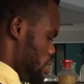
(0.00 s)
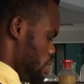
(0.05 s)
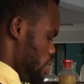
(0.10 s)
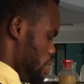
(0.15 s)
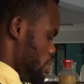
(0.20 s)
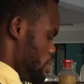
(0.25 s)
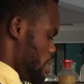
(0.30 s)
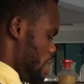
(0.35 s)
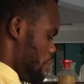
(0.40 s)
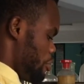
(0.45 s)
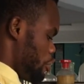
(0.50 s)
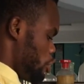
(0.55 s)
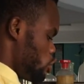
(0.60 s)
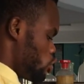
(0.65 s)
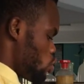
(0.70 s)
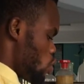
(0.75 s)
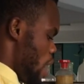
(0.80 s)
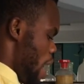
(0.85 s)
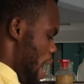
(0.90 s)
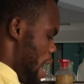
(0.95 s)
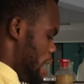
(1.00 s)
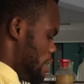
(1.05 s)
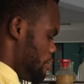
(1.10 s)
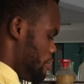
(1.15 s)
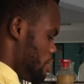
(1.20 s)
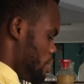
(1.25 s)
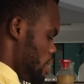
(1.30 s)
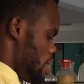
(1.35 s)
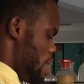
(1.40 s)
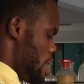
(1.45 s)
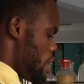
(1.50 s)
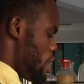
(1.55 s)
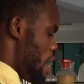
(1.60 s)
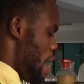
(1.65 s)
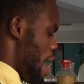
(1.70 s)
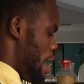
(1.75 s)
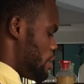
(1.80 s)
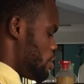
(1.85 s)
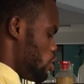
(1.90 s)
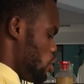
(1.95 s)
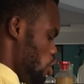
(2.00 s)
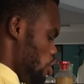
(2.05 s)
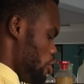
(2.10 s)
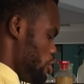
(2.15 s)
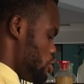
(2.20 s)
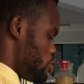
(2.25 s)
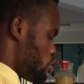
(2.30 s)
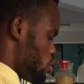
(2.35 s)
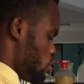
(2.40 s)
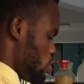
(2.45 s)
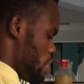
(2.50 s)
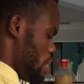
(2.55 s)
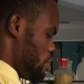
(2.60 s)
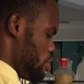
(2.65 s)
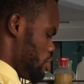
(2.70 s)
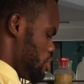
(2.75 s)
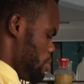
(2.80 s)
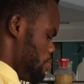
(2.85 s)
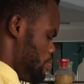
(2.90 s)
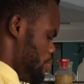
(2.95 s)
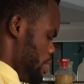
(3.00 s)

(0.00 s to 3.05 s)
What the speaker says: in order for you to have an orange color and not a